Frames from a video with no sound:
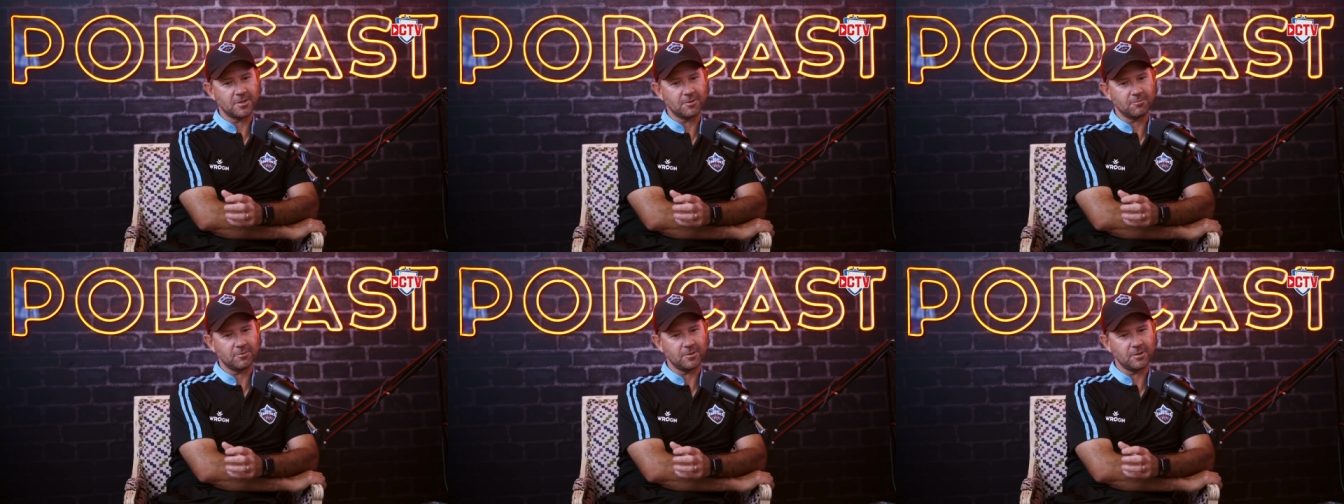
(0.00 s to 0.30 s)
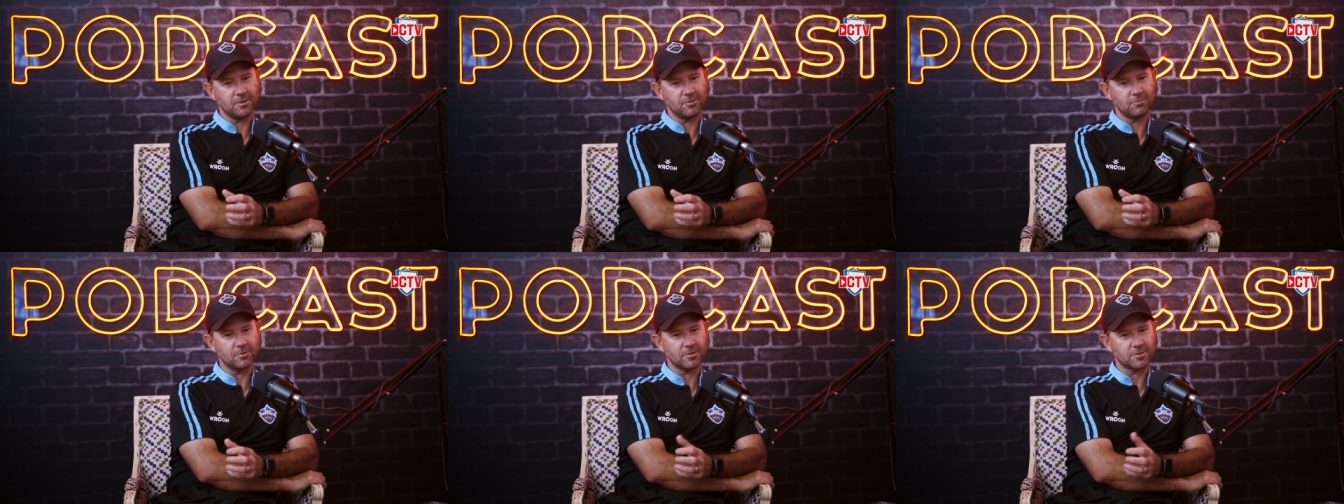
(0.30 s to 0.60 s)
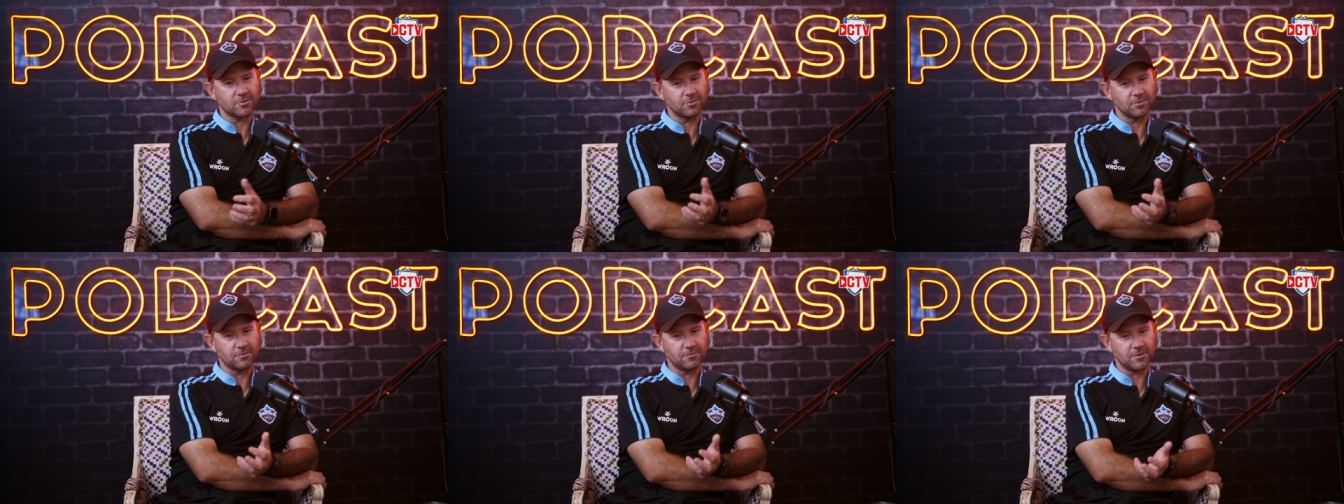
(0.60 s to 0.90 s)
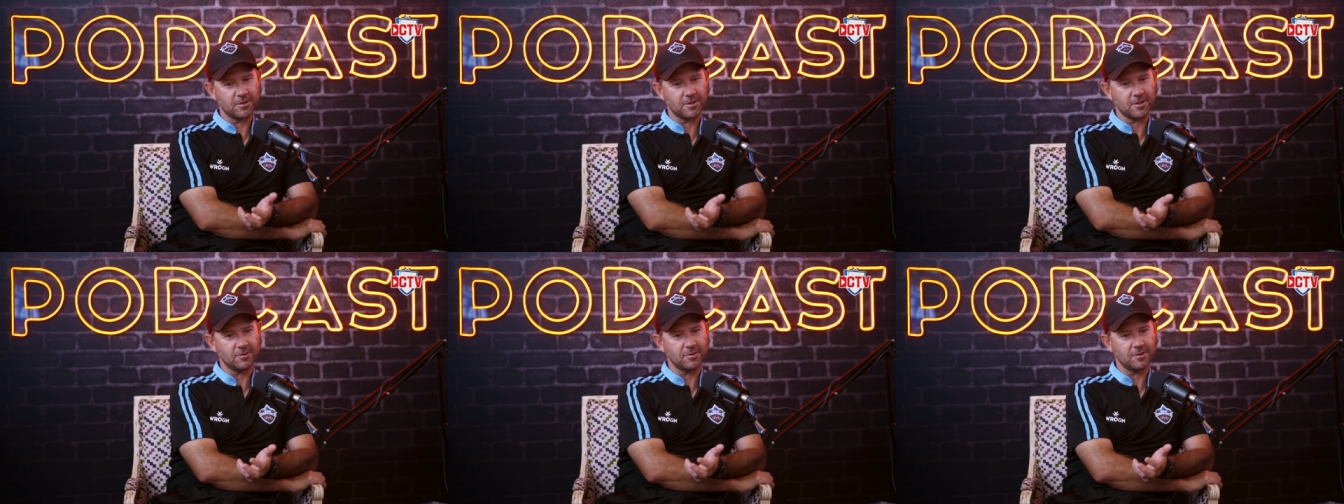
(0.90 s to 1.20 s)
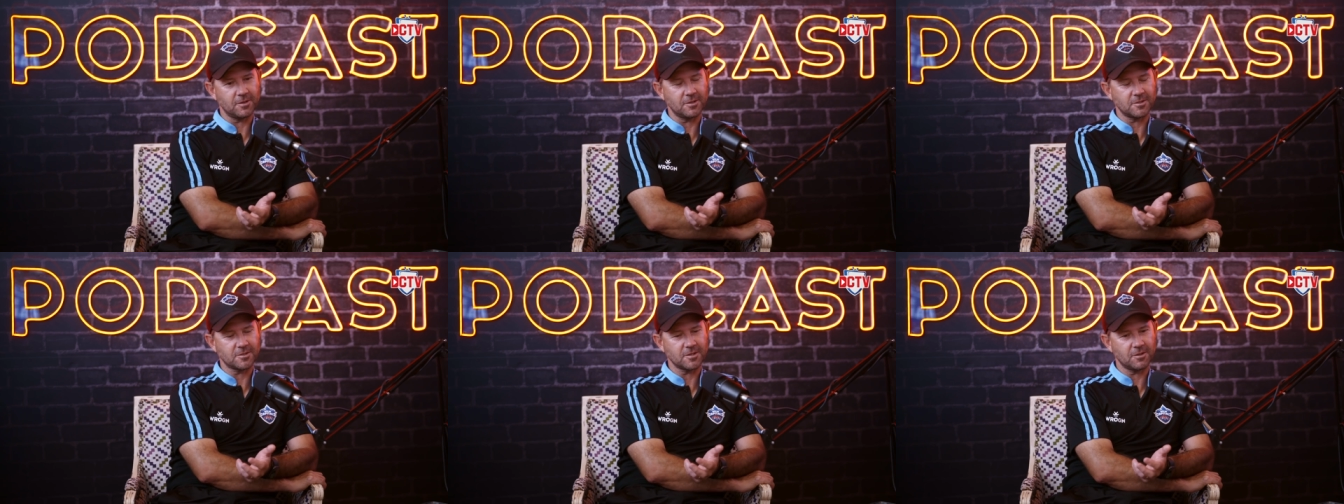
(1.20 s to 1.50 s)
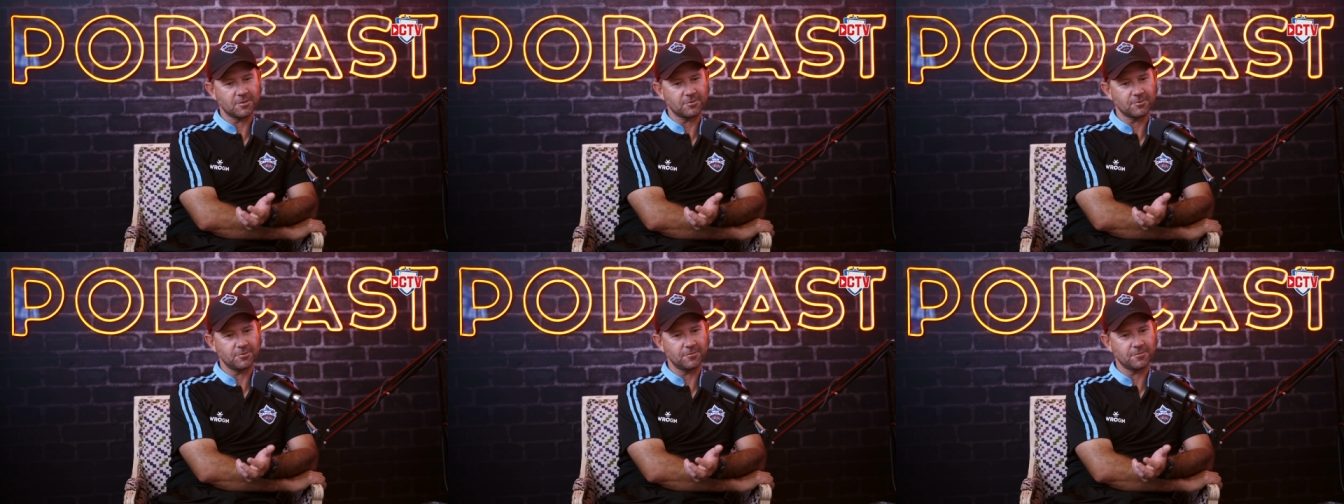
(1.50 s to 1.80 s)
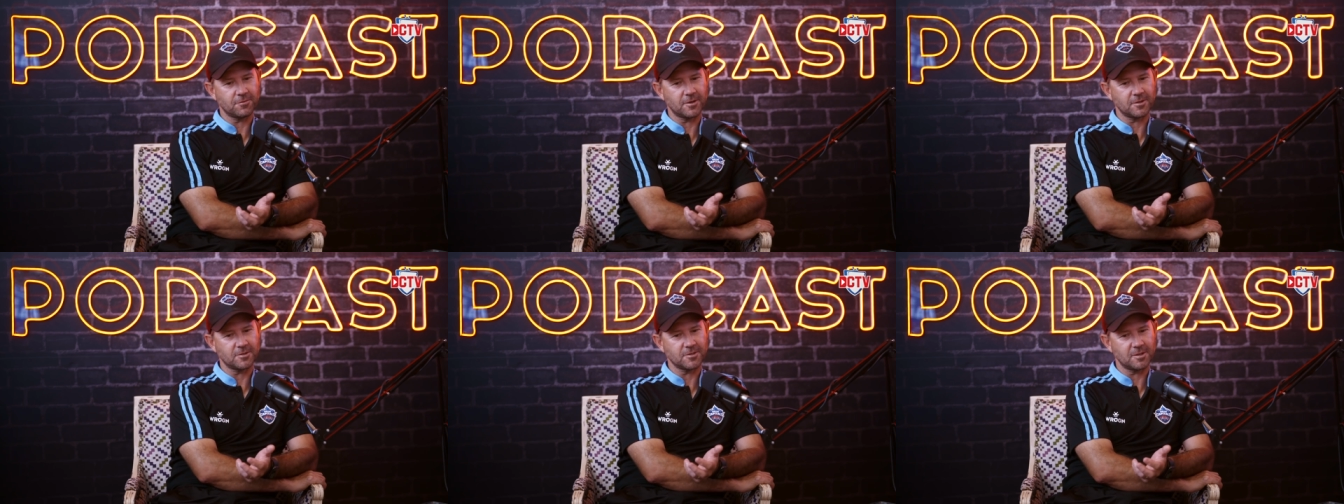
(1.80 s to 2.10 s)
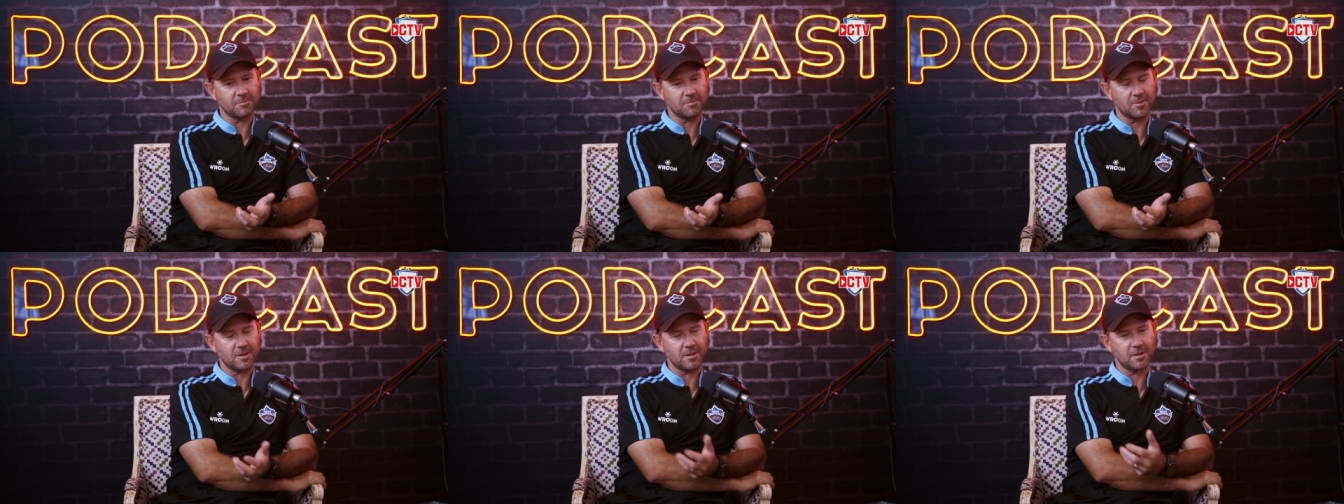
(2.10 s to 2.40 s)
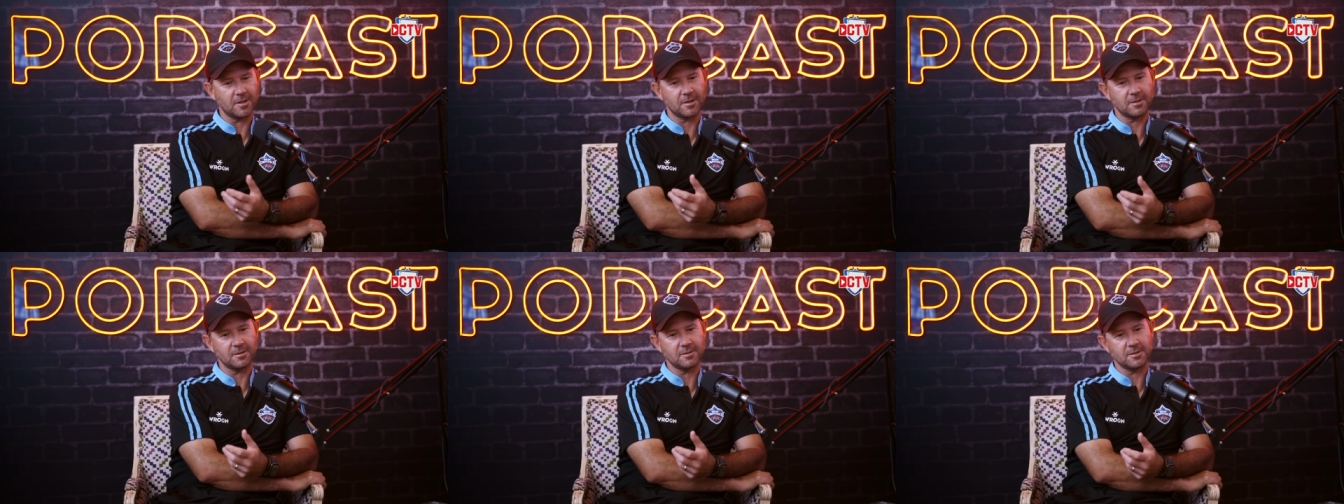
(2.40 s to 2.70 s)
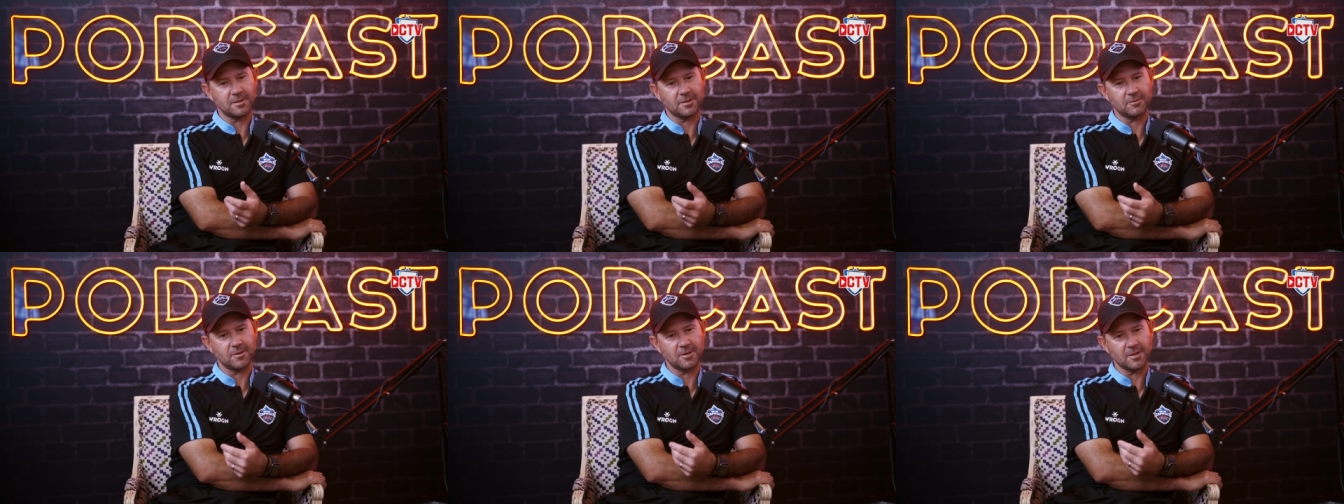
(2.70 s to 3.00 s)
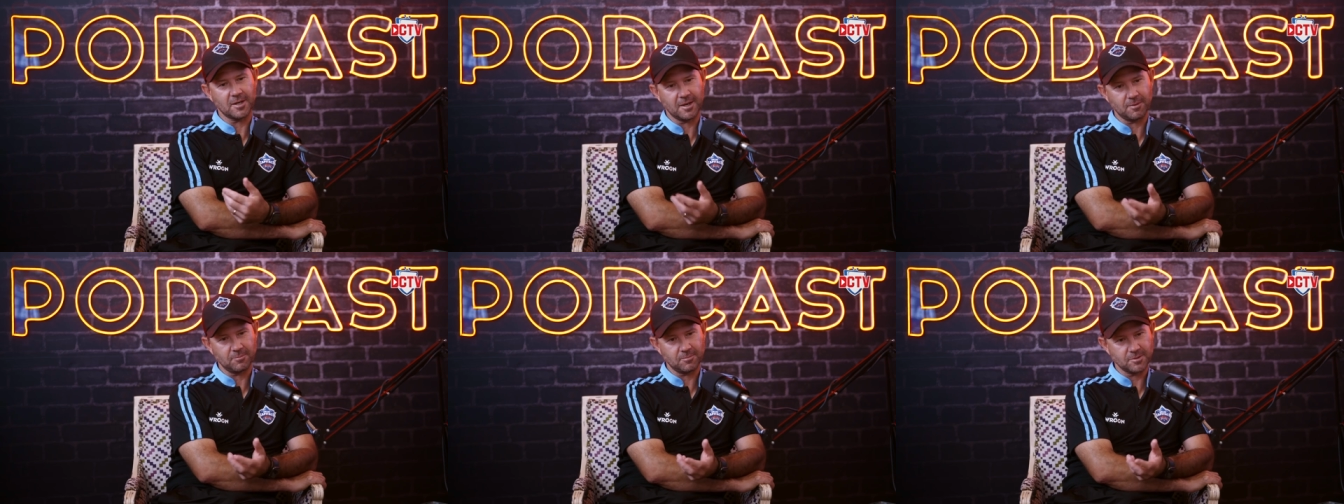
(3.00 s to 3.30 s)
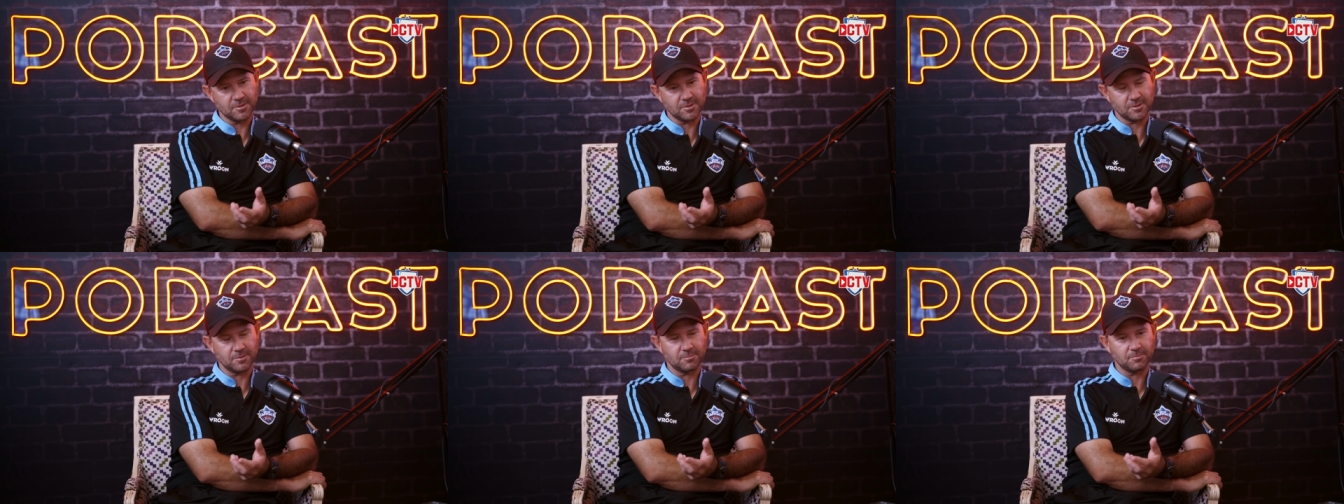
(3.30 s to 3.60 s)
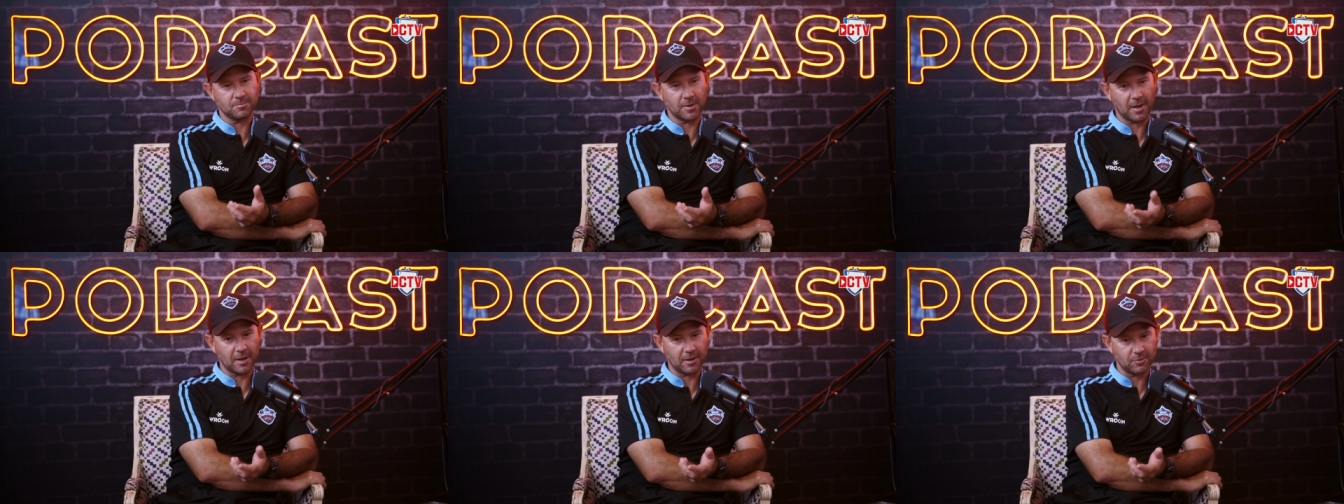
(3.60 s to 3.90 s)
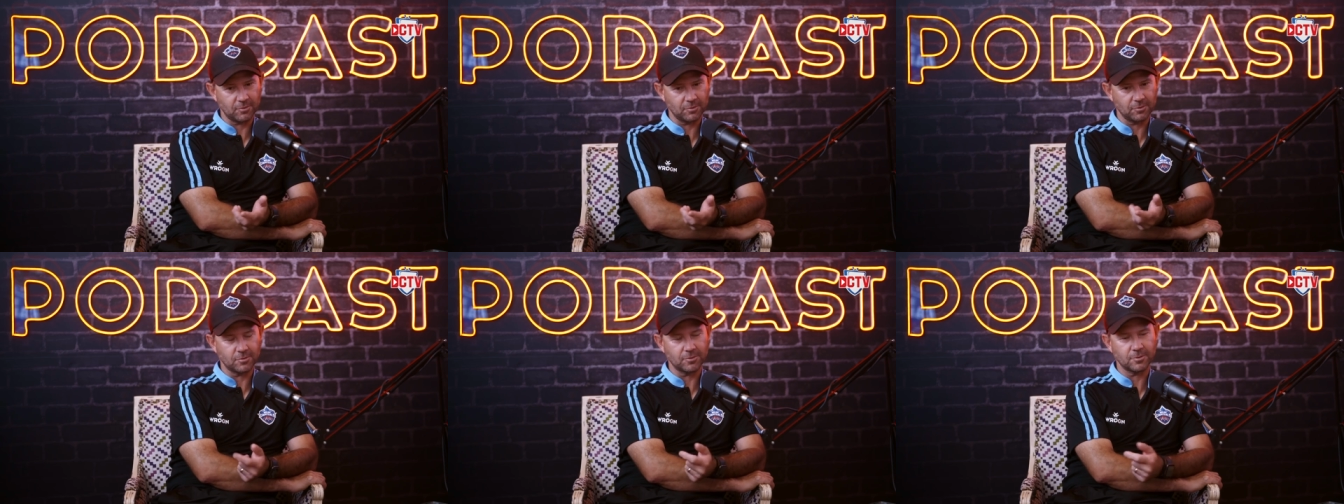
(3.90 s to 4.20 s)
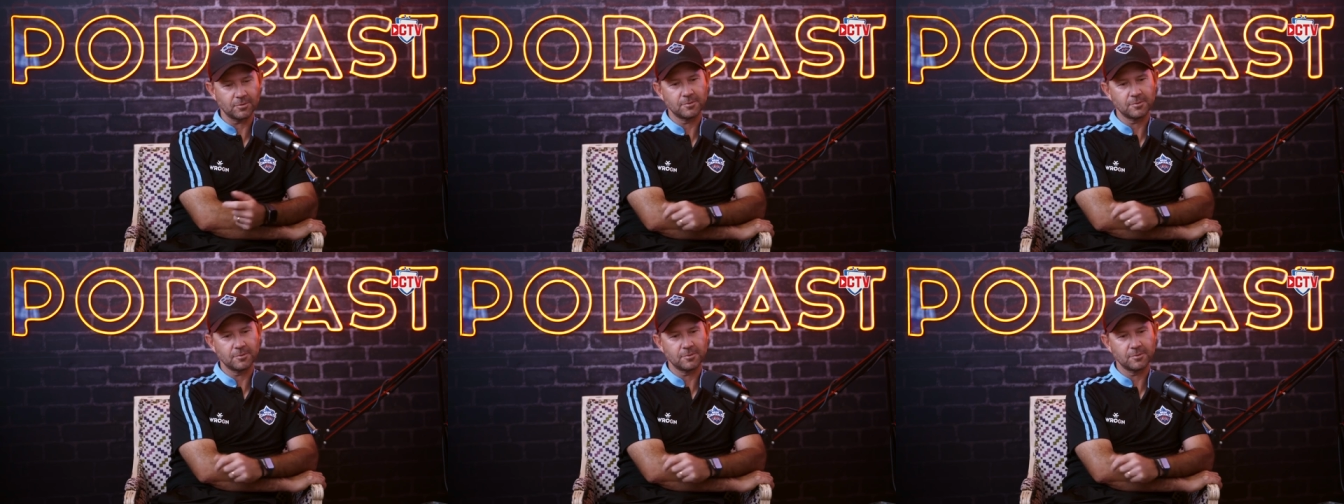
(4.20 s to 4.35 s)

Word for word: You know, we, you would have saw the video that he sent through for our team meeting. You know, he mm-hmm. came to Bangalore.